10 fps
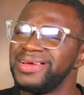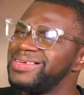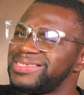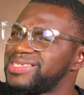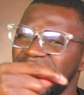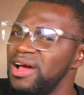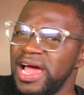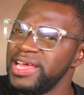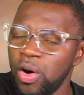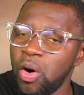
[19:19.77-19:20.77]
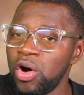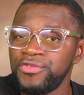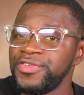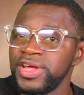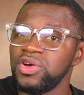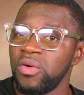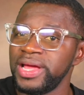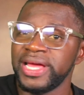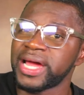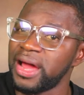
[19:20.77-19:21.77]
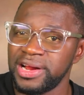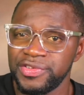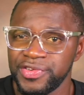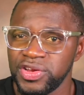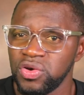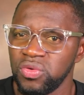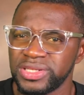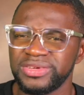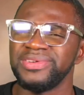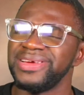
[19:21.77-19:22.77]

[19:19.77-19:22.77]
sa e old video when your current video ti